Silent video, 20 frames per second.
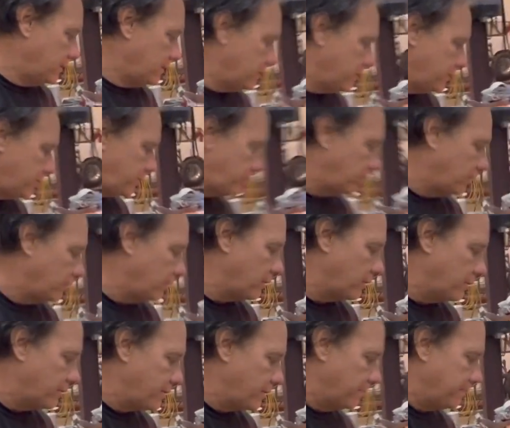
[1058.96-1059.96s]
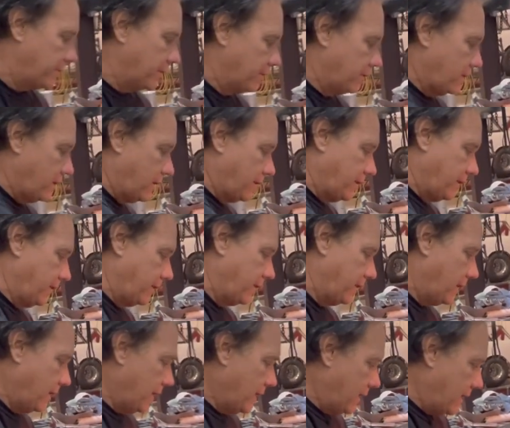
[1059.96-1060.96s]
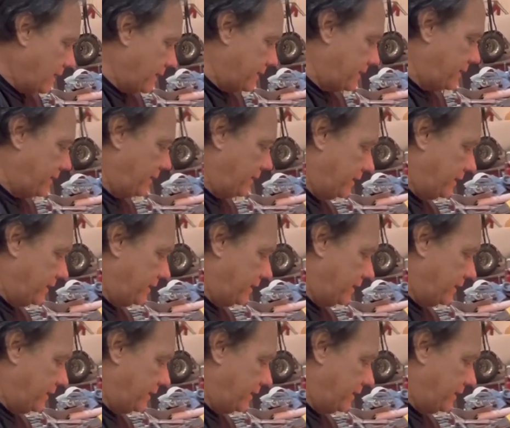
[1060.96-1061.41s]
shirt or something caught in there. I see